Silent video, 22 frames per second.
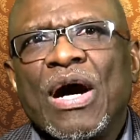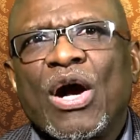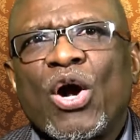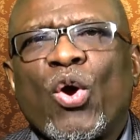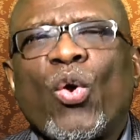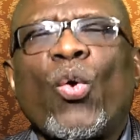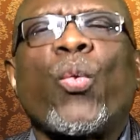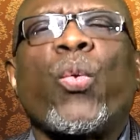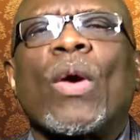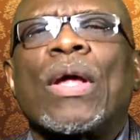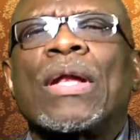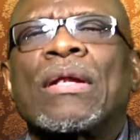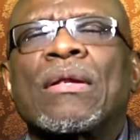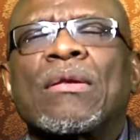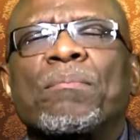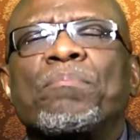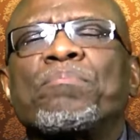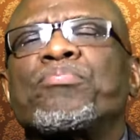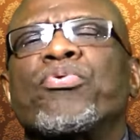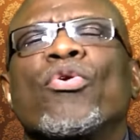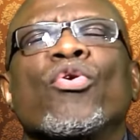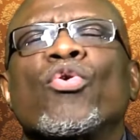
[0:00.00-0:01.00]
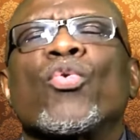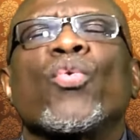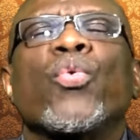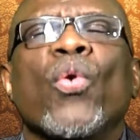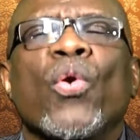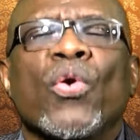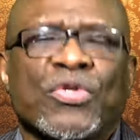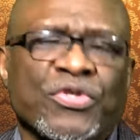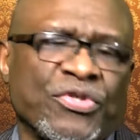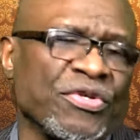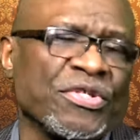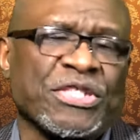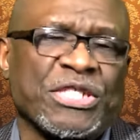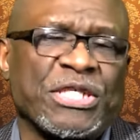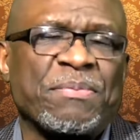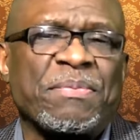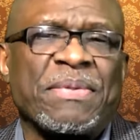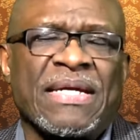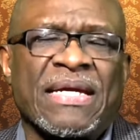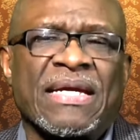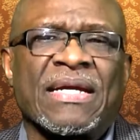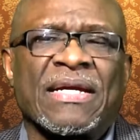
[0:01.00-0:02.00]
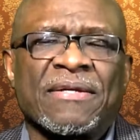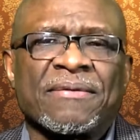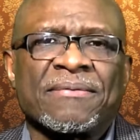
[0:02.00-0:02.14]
quid pro quo, so to speak.